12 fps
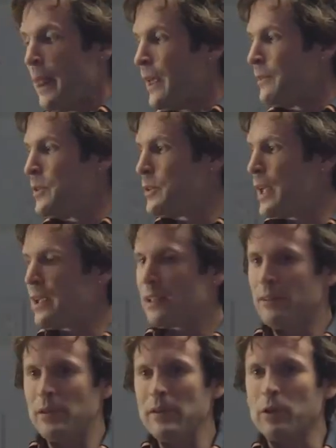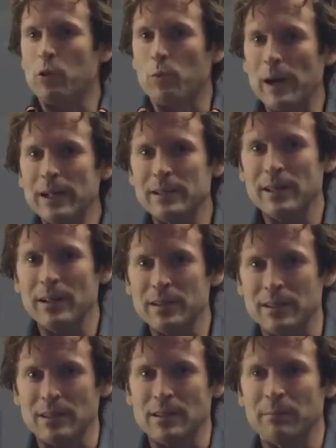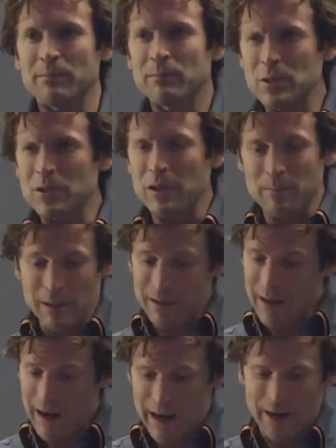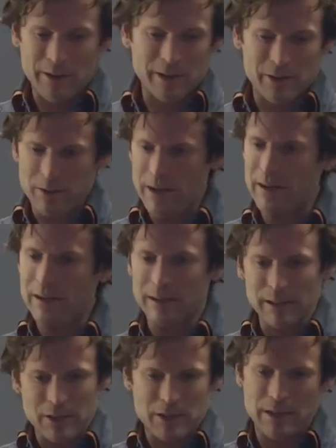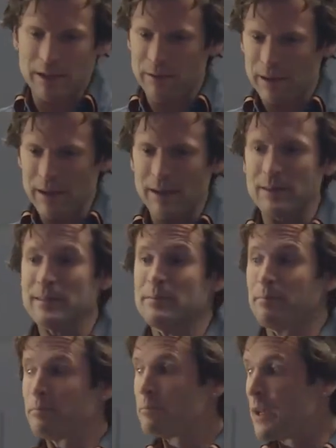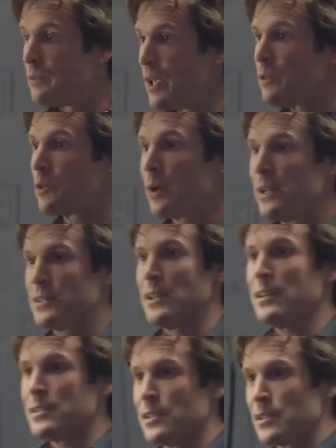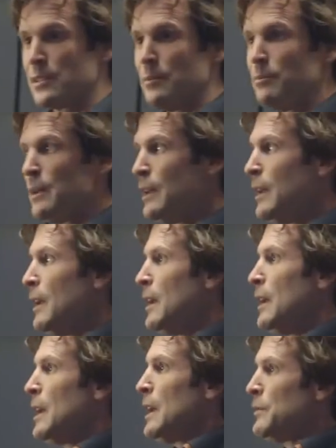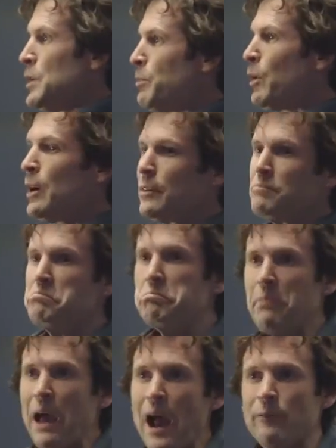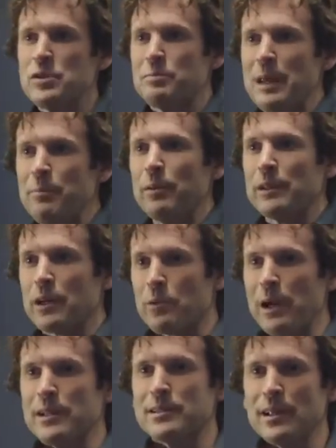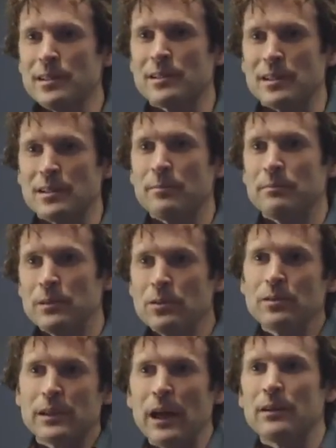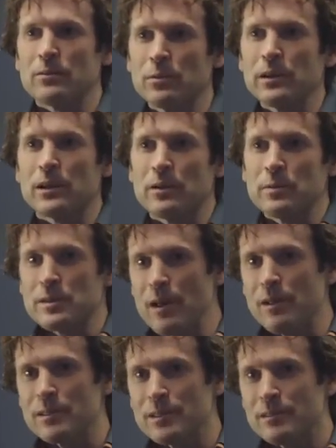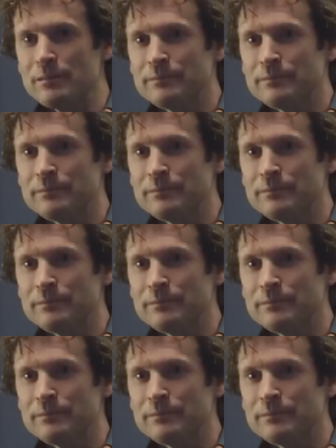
If you take, if you have a great sales system, which could mean hiring and training and lead gen and everything else, but if you have a great sales system, if you put average people in a great sales system, you'll get really good results.